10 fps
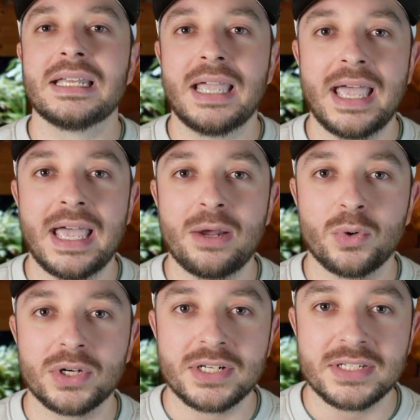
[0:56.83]
and
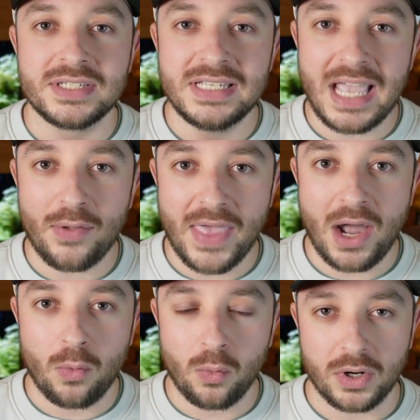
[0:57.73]
we're going to see how
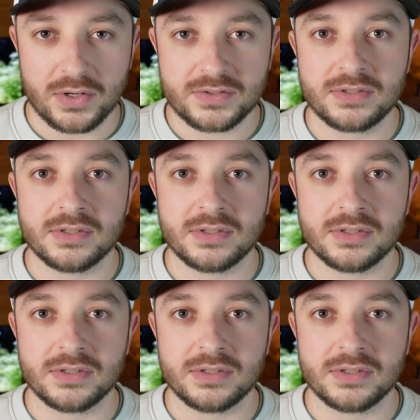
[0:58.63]
that works.